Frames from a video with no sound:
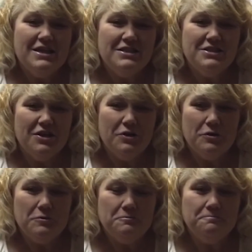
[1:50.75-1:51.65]

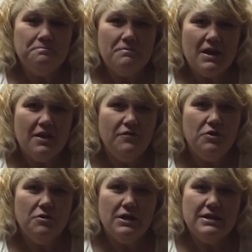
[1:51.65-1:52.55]
So if
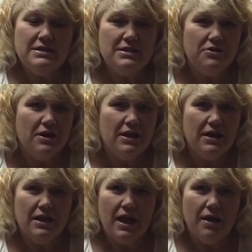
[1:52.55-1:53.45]
you are considering
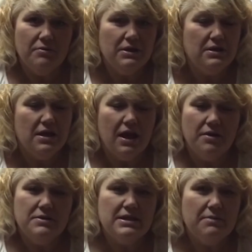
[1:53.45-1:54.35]
it, I would
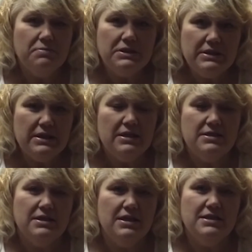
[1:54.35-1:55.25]
say
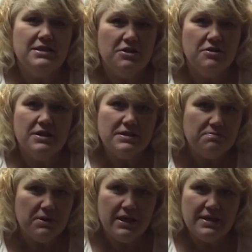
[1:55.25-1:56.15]
please consider this
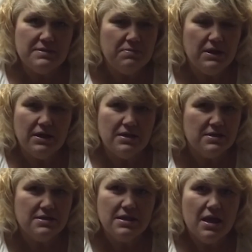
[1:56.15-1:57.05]
place,
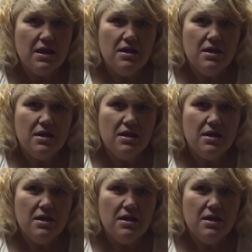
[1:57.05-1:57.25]
because